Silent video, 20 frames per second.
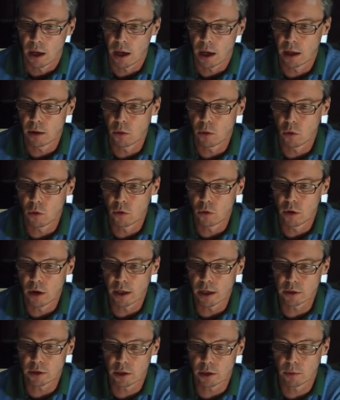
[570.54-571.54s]
And the
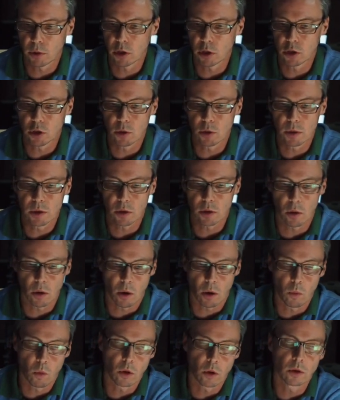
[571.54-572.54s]
next thing I'm going to do is
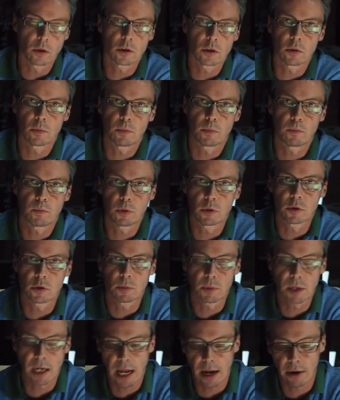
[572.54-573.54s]
I want to put
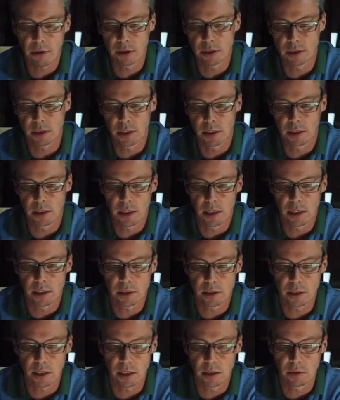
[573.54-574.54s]
some clarity in
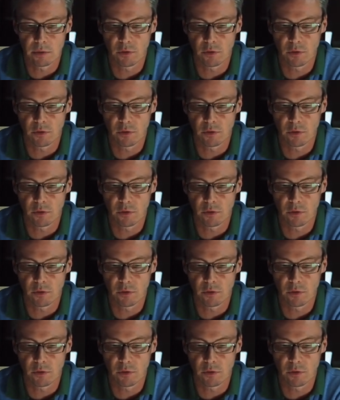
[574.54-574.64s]
this.